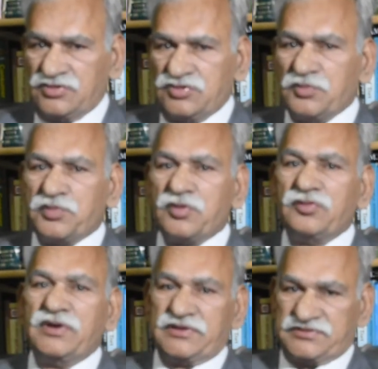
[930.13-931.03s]
to
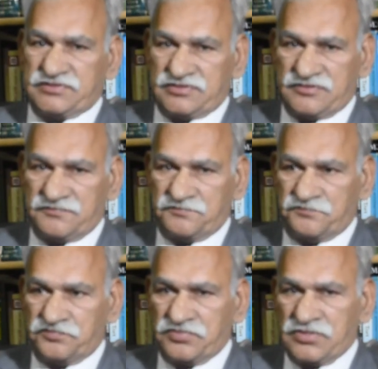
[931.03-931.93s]
prove
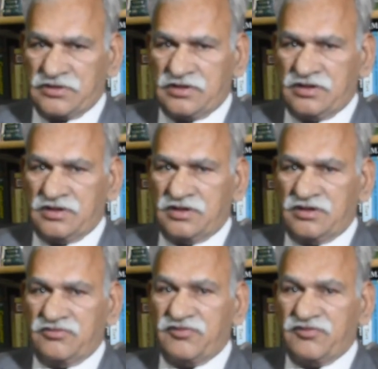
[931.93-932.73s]
it.